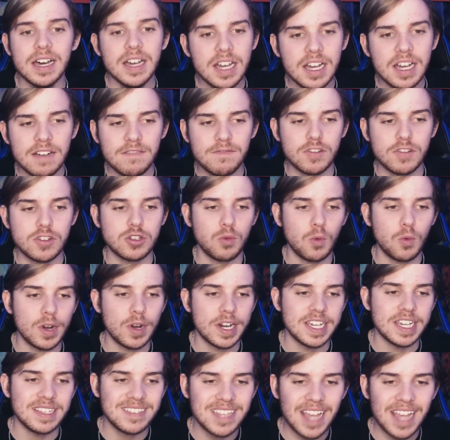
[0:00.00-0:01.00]
for
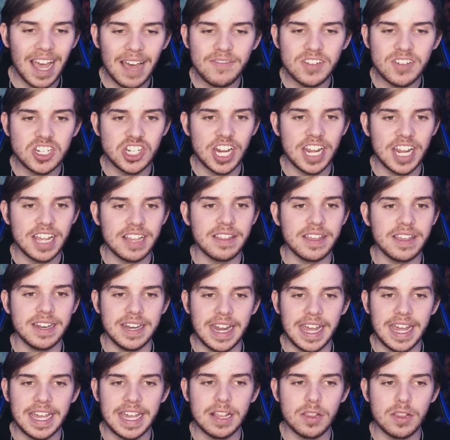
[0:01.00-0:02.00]
27. Jalen
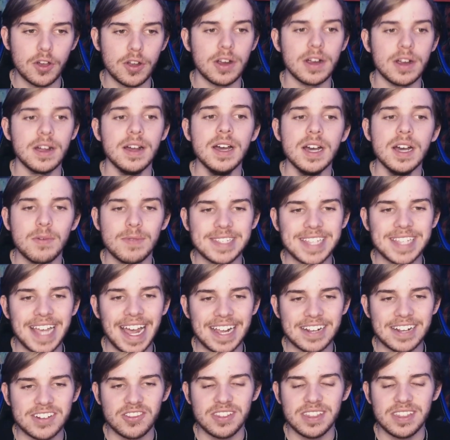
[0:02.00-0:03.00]
Nailor was
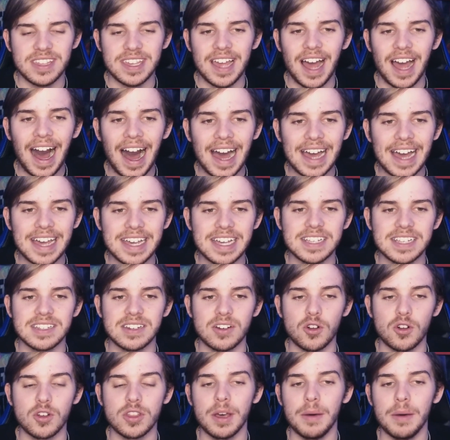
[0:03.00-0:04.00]
actually the highest
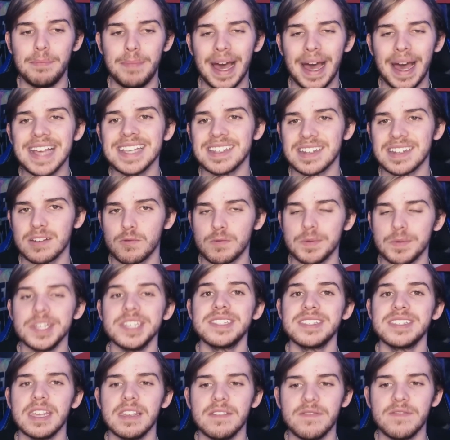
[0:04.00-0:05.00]
or the best
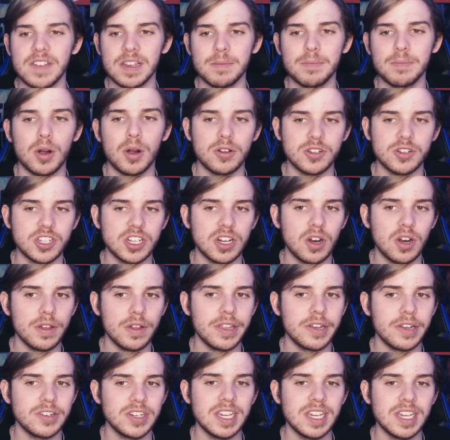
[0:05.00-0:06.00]
receiving person on
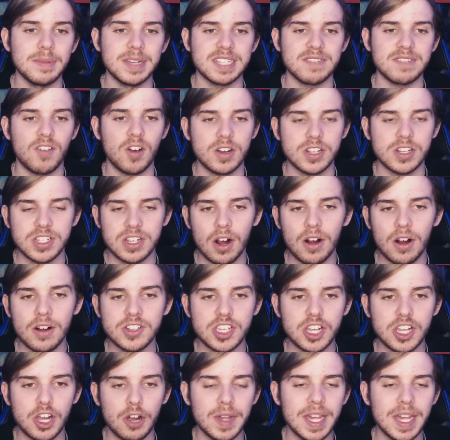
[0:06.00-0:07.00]
their team as far as yards
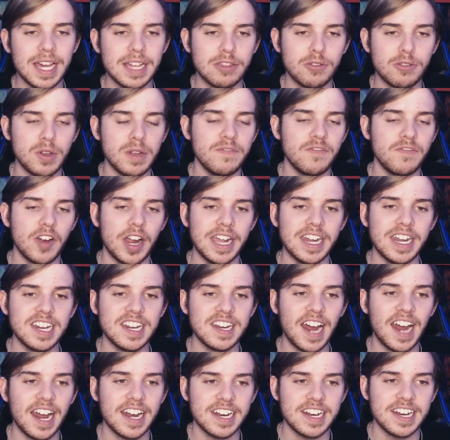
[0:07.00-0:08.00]
go. He had 3 for
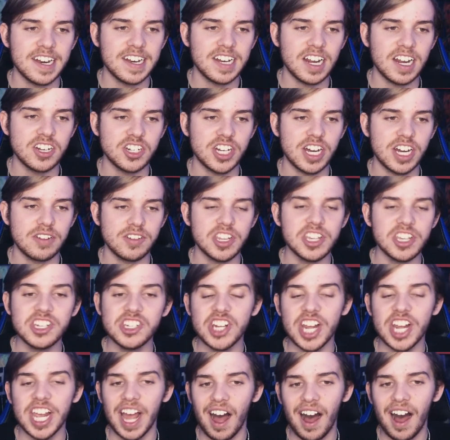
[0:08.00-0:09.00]
89 and a touchdown.
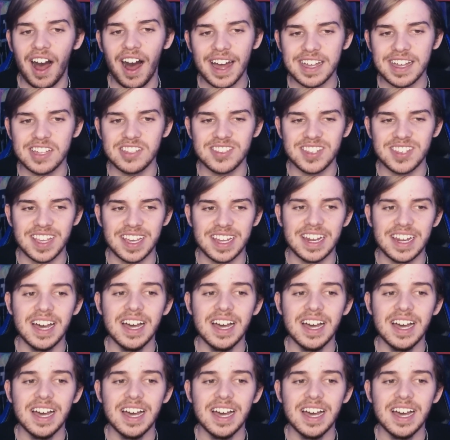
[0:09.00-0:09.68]
TJ Hockenson,